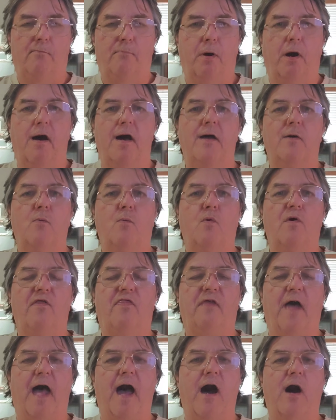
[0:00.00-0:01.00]
But
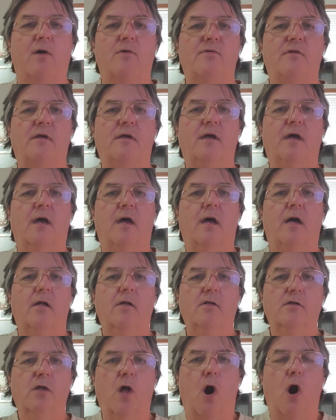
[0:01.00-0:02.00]
without
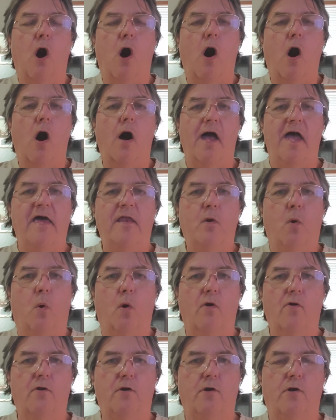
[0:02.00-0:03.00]
law and
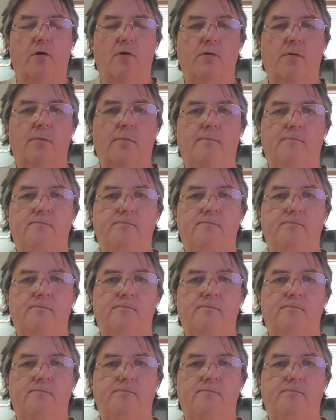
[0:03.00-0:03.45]
order